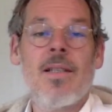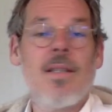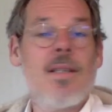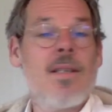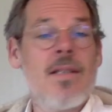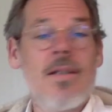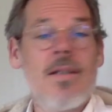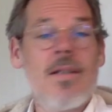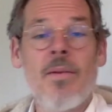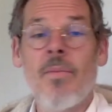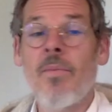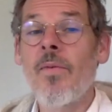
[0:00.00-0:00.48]
As
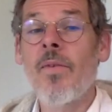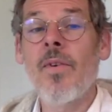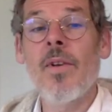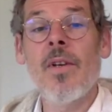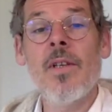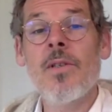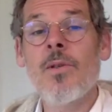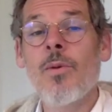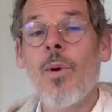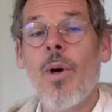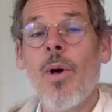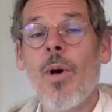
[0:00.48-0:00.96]
the
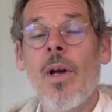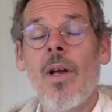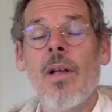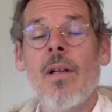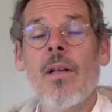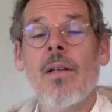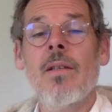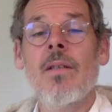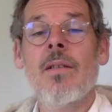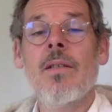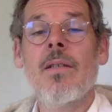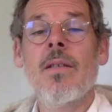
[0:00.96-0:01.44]
symphony
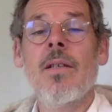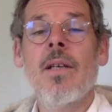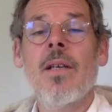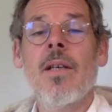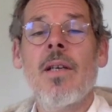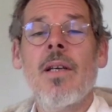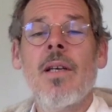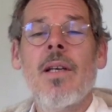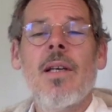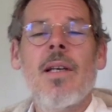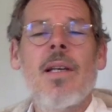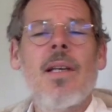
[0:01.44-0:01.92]
swells,
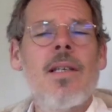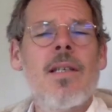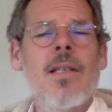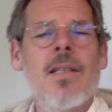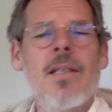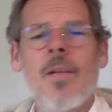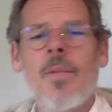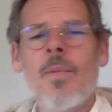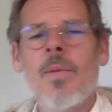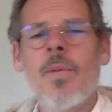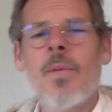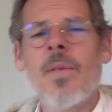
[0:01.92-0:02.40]
he
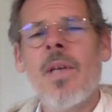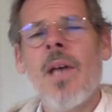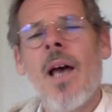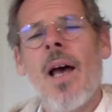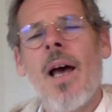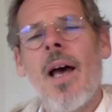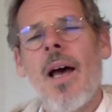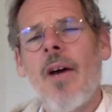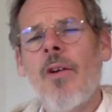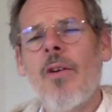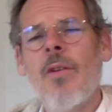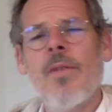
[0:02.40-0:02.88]
slips
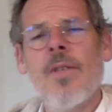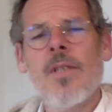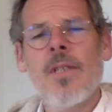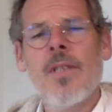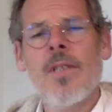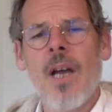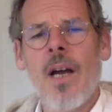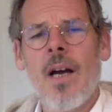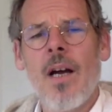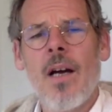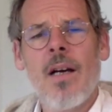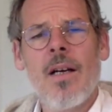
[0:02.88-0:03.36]
out of his
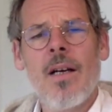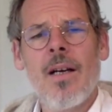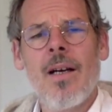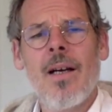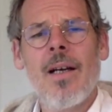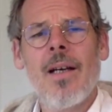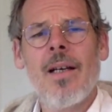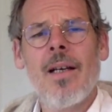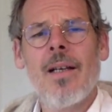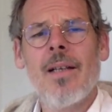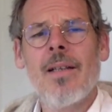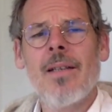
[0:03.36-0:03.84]

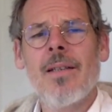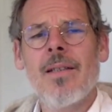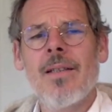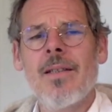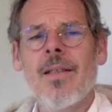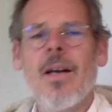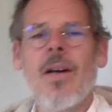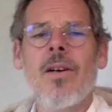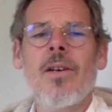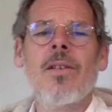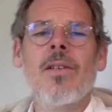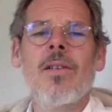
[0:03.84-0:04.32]
argyle
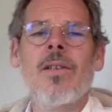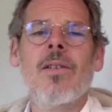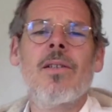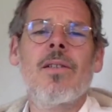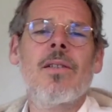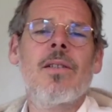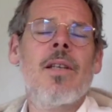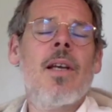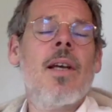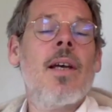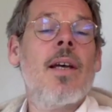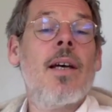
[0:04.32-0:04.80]

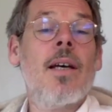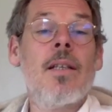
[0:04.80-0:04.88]
socks,